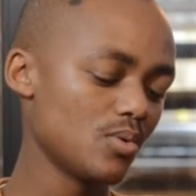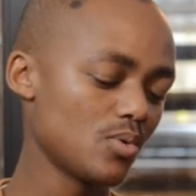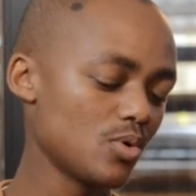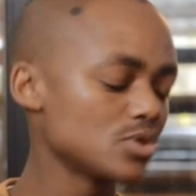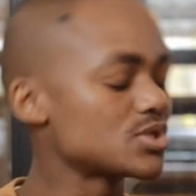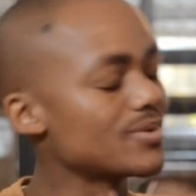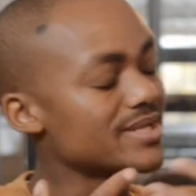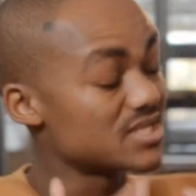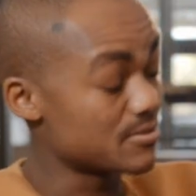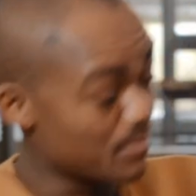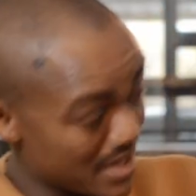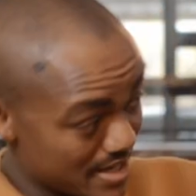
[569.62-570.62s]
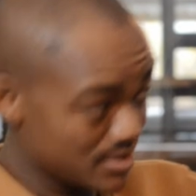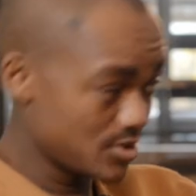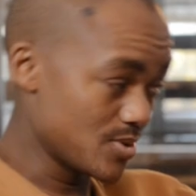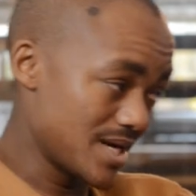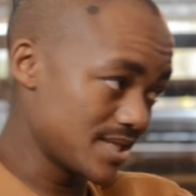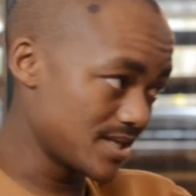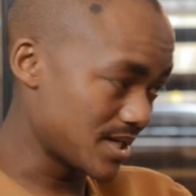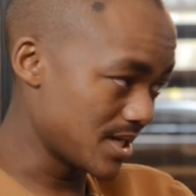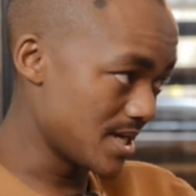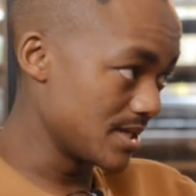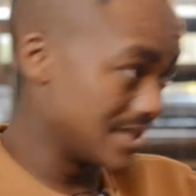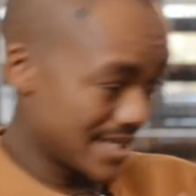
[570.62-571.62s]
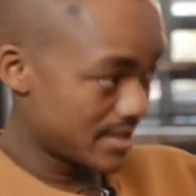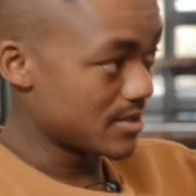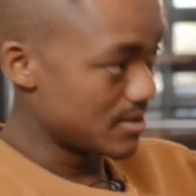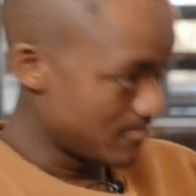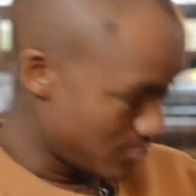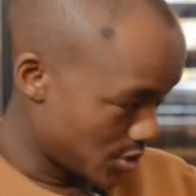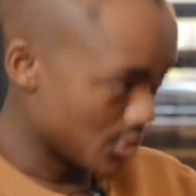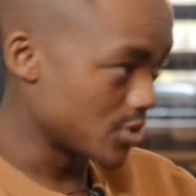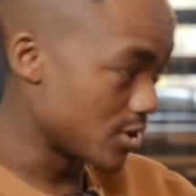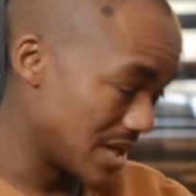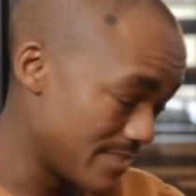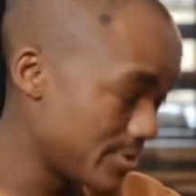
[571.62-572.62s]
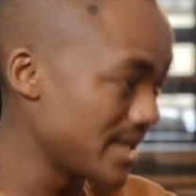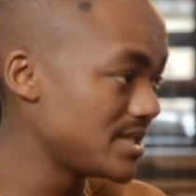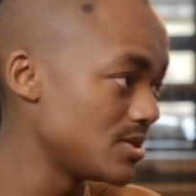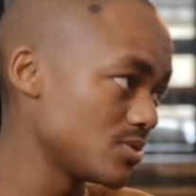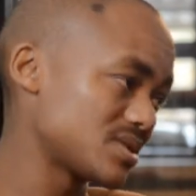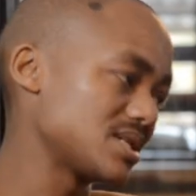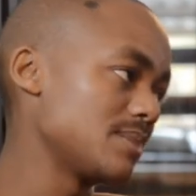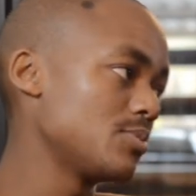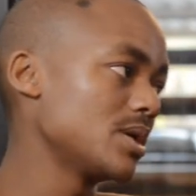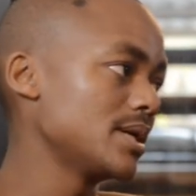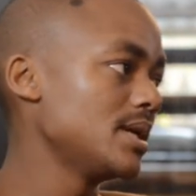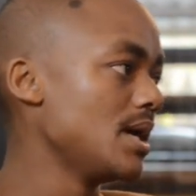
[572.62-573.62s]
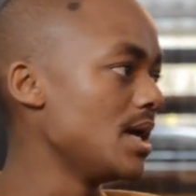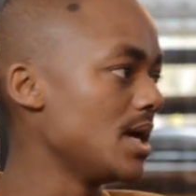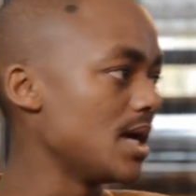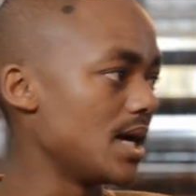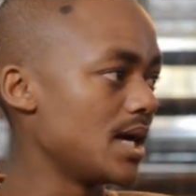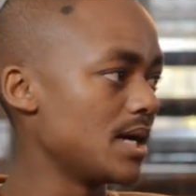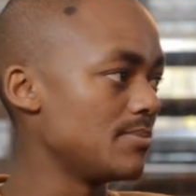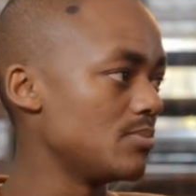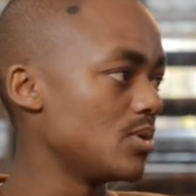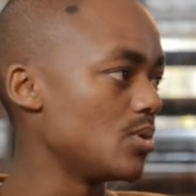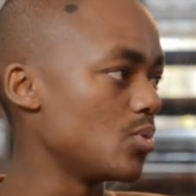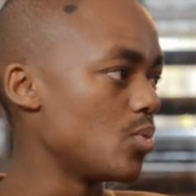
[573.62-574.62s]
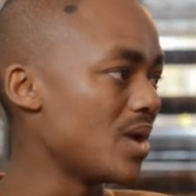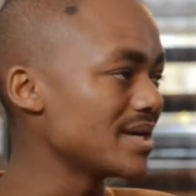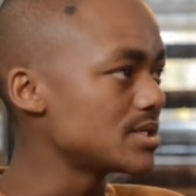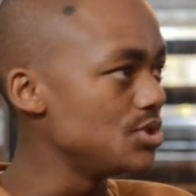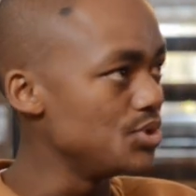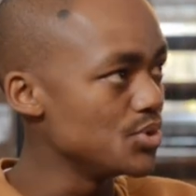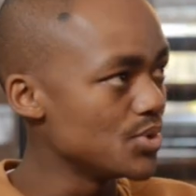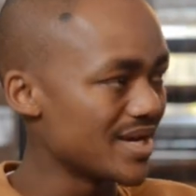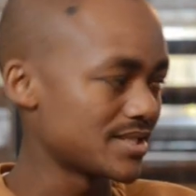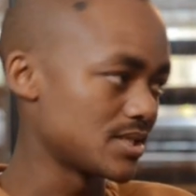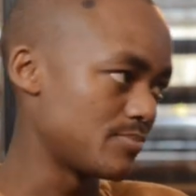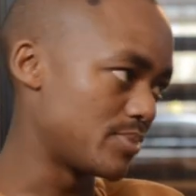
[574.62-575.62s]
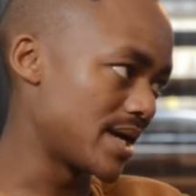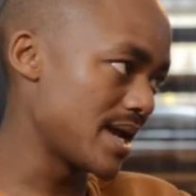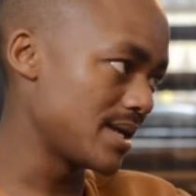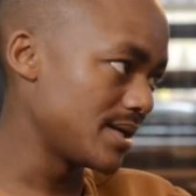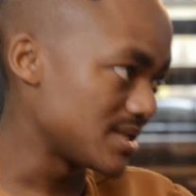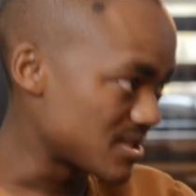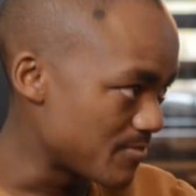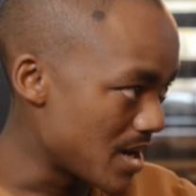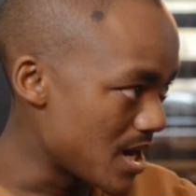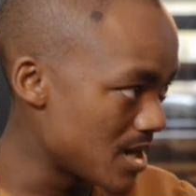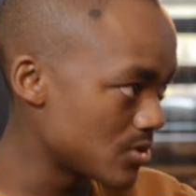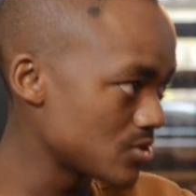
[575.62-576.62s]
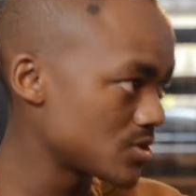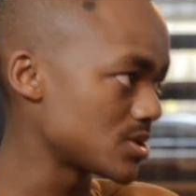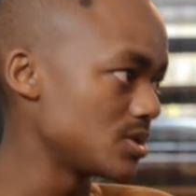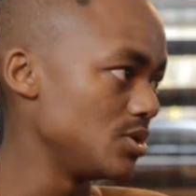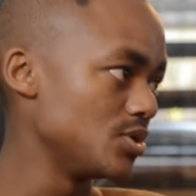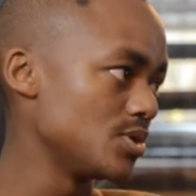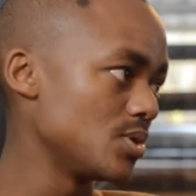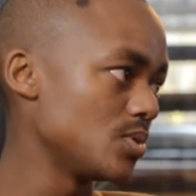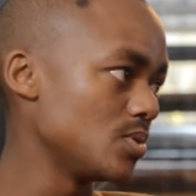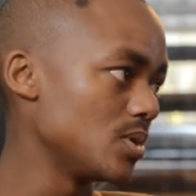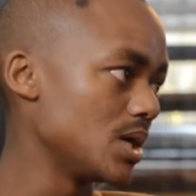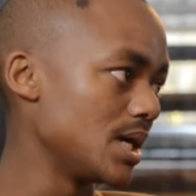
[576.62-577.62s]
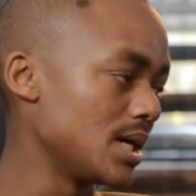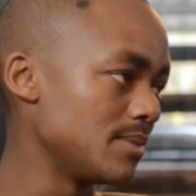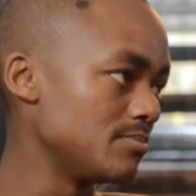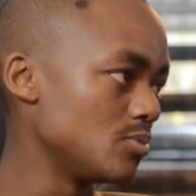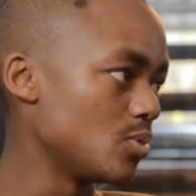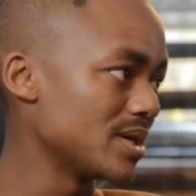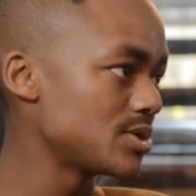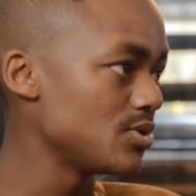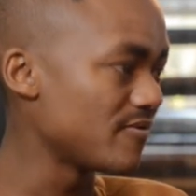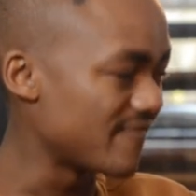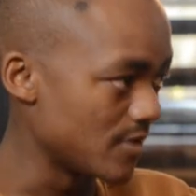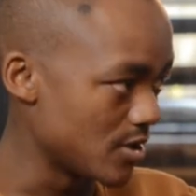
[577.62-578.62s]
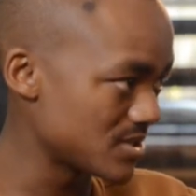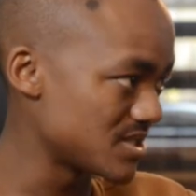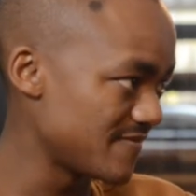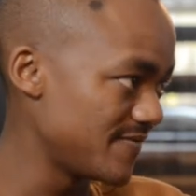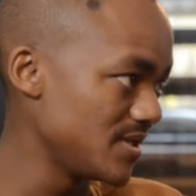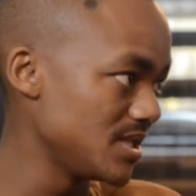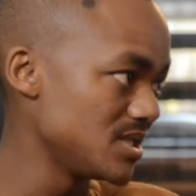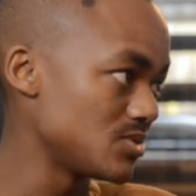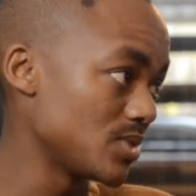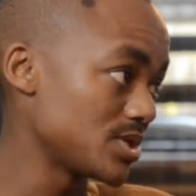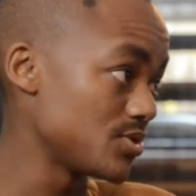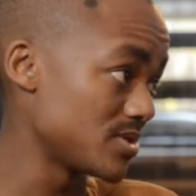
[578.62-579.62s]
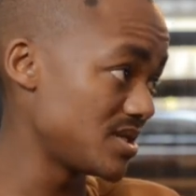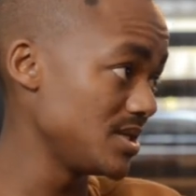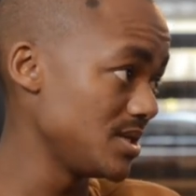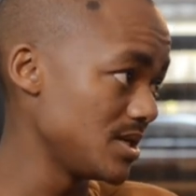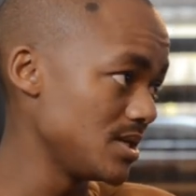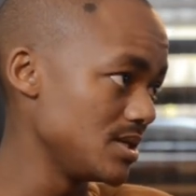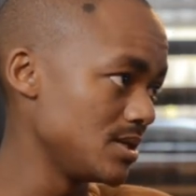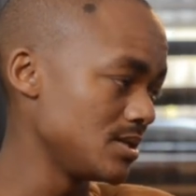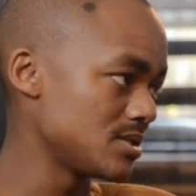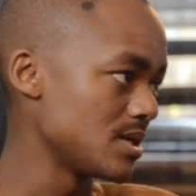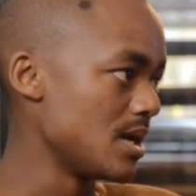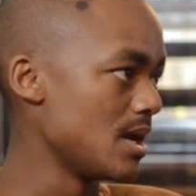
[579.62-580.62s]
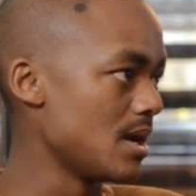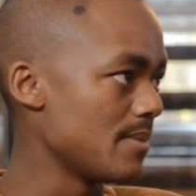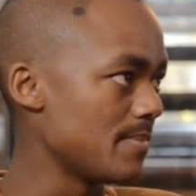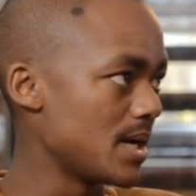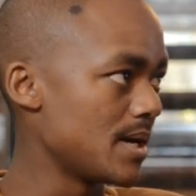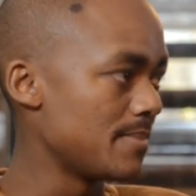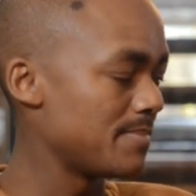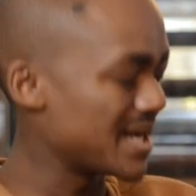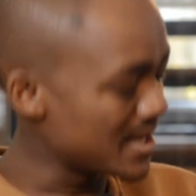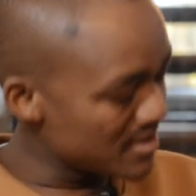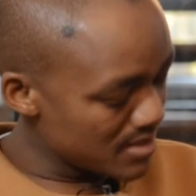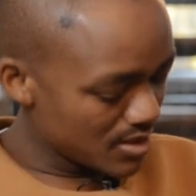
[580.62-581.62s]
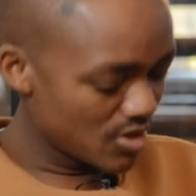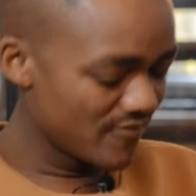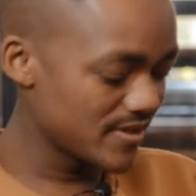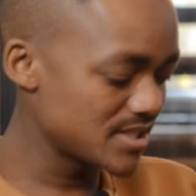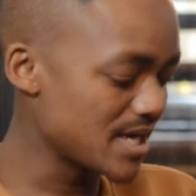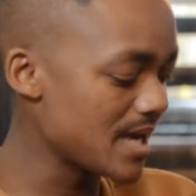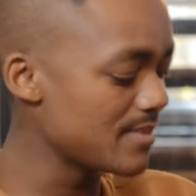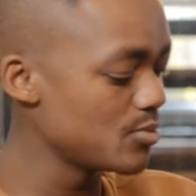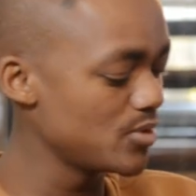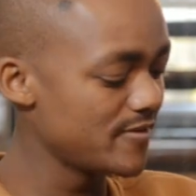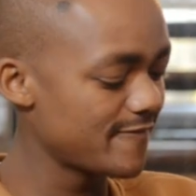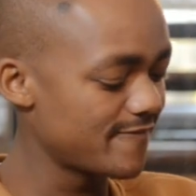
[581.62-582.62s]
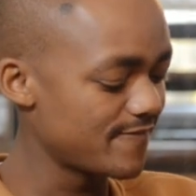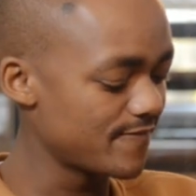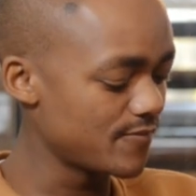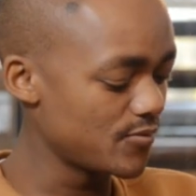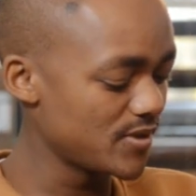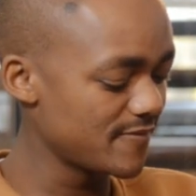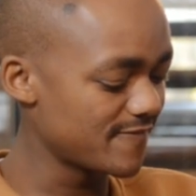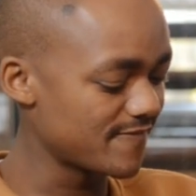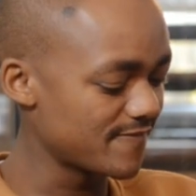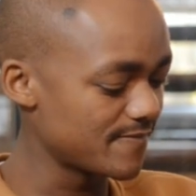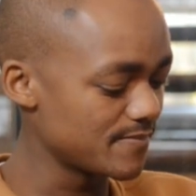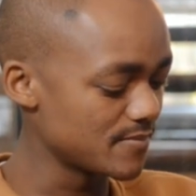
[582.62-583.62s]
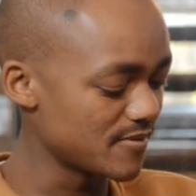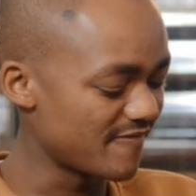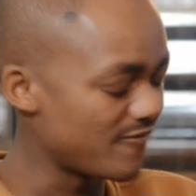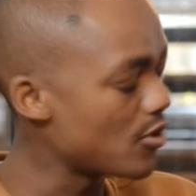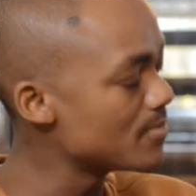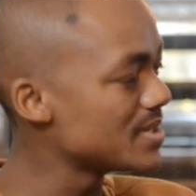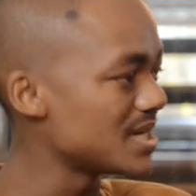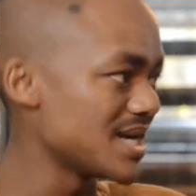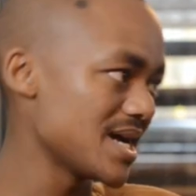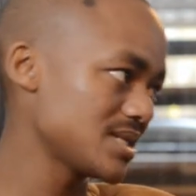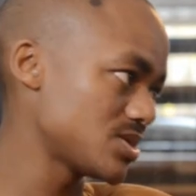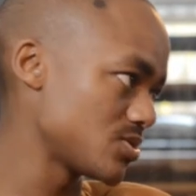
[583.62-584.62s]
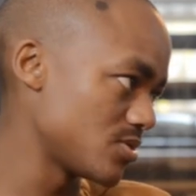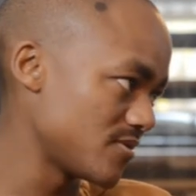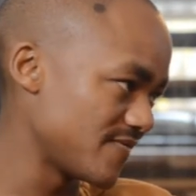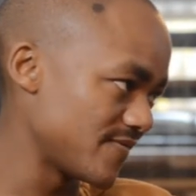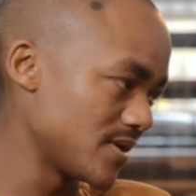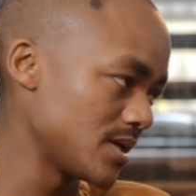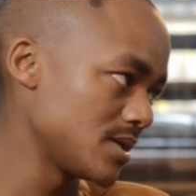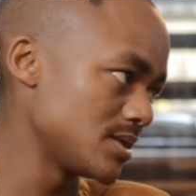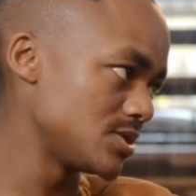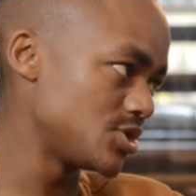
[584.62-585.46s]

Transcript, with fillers: also explain to other like you know collaborating with someone yeah. um, what you as a brand espouse you know um, what your philosophy is what your thinking is um, but i think over time we've we've formed a nice sort of uh,